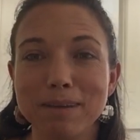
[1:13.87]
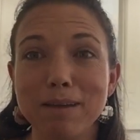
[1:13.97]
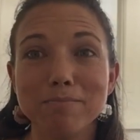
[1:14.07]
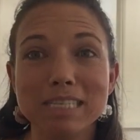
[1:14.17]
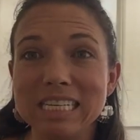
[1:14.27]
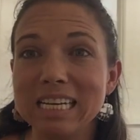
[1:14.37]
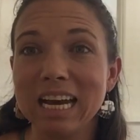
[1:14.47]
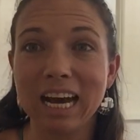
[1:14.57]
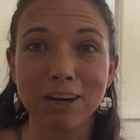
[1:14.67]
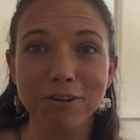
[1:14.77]
empty,
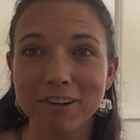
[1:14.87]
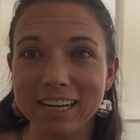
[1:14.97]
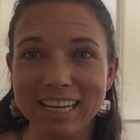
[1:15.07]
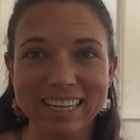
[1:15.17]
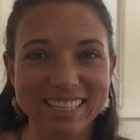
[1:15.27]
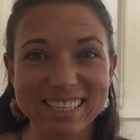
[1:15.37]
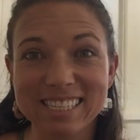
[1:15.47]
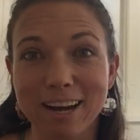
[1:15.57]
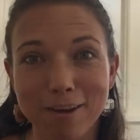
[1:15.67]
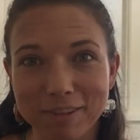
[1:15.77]
hungry,
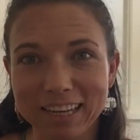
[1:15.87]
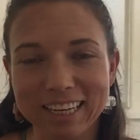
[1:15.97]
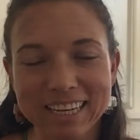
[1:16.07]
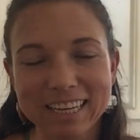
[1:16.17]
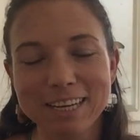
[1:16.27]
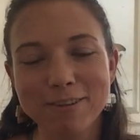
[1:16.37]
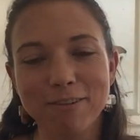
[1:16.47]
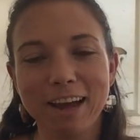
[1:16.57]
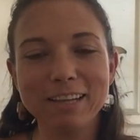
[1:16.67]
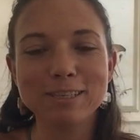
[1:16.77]
starving,
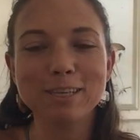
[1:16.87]
right?